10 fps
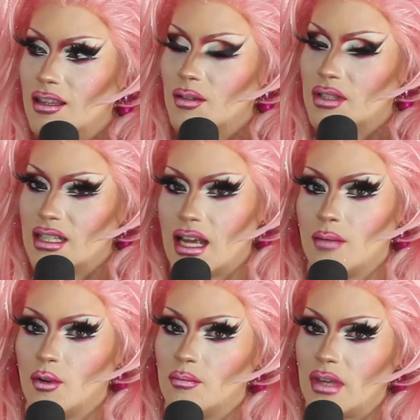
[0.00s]
There was a
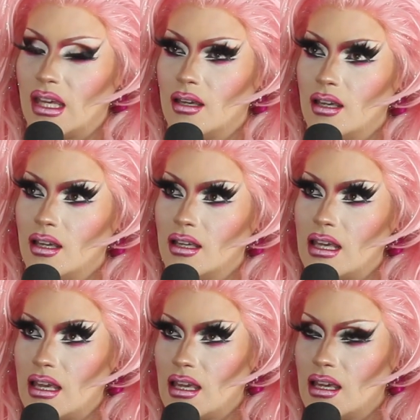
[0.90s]
time where me,
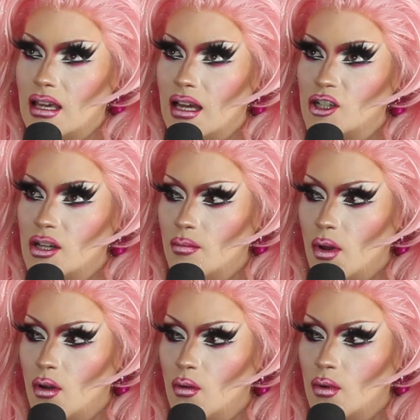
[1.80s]
Kiki, and
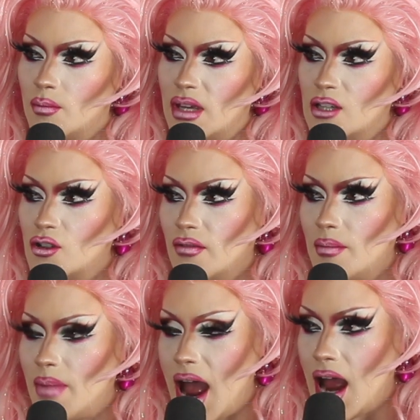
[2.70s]
Jimbo were being
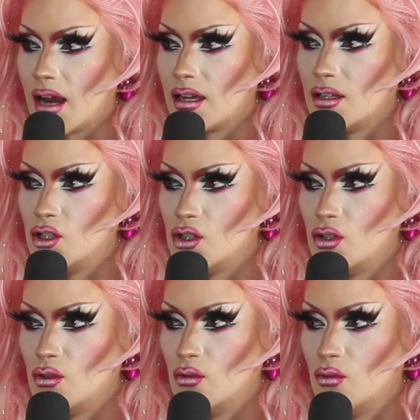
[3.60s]
driven back
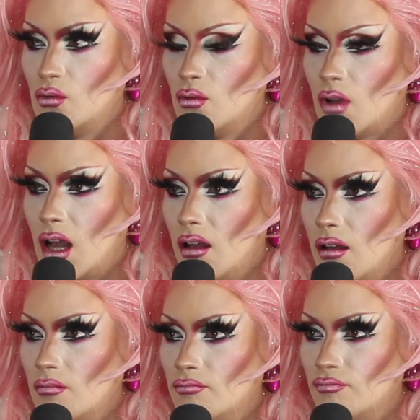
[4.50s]
to
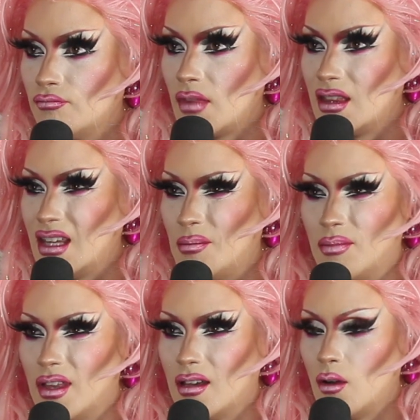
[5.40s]

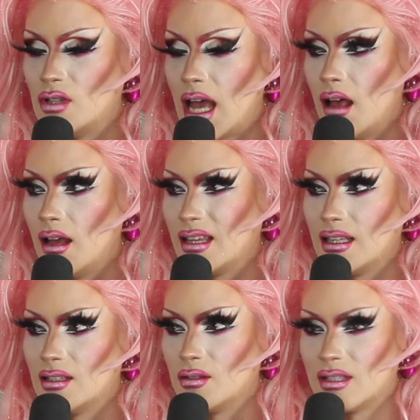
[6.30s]
the hotel. I
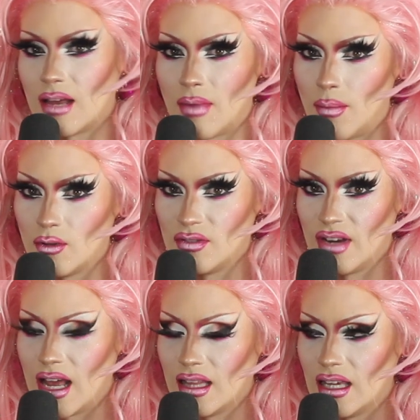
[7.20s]
think this is a post
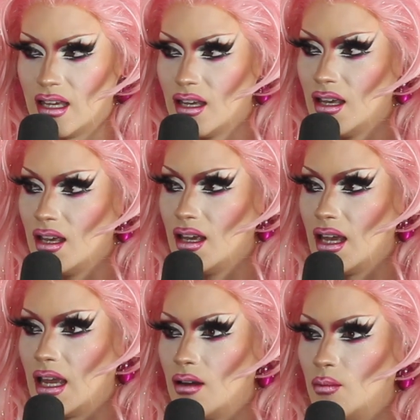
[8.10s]
finale,
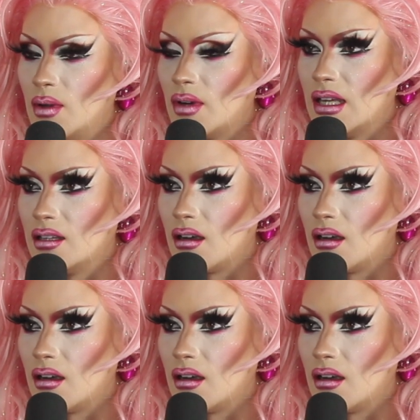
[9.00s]
and we were in the